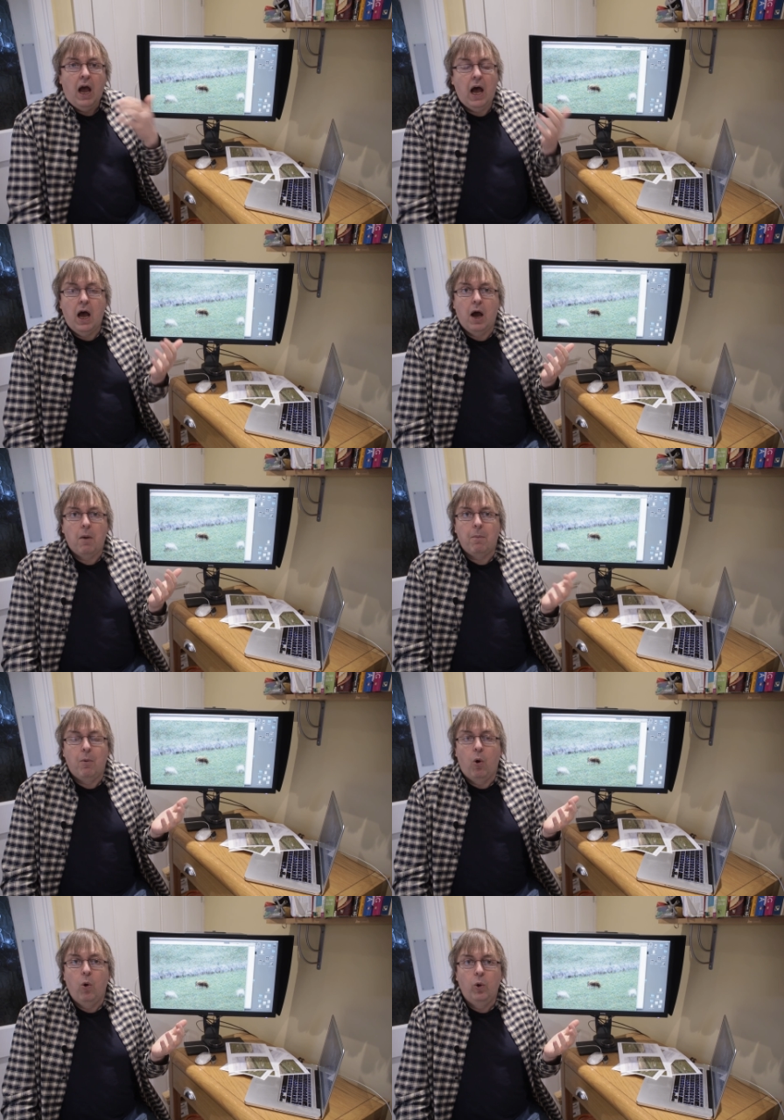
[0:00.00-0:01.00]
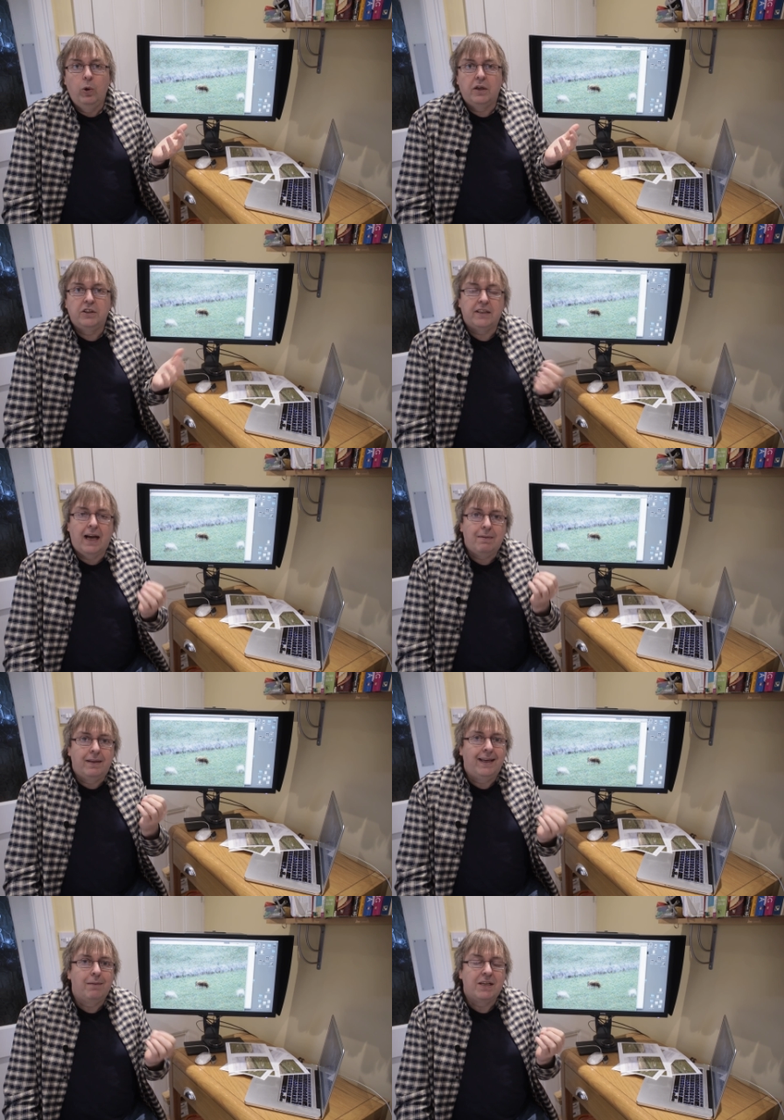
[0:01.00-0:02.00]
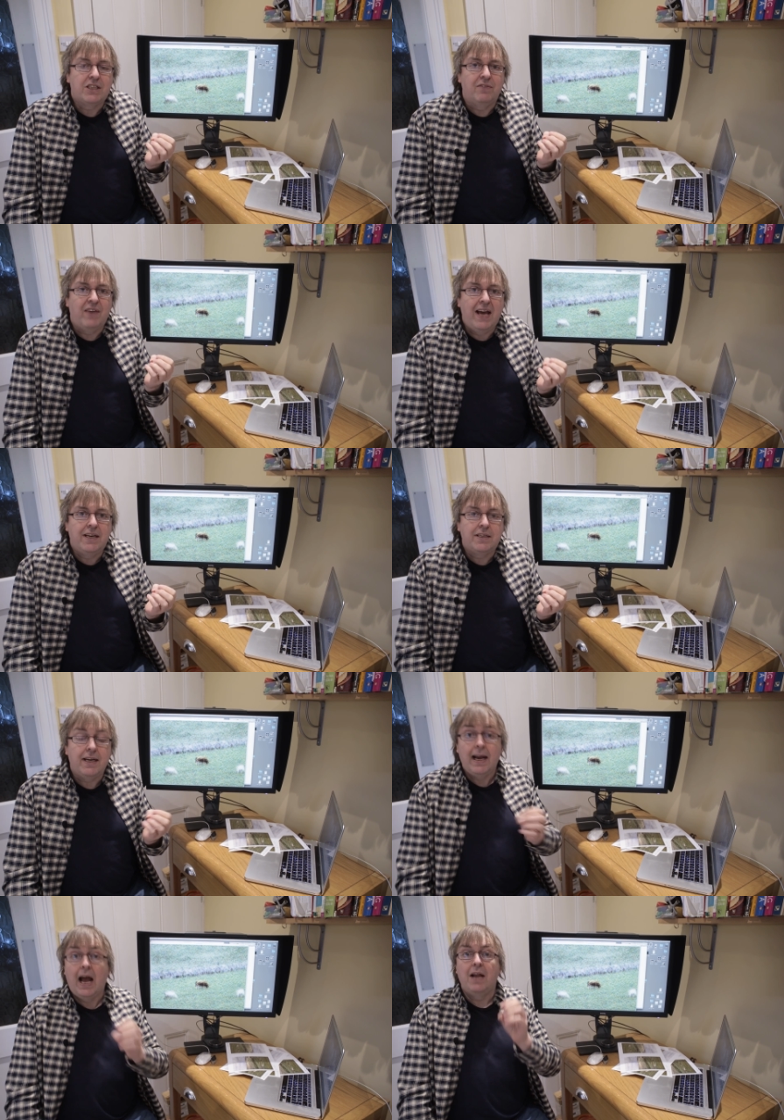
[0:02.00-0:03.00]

uh, all those little bits of editing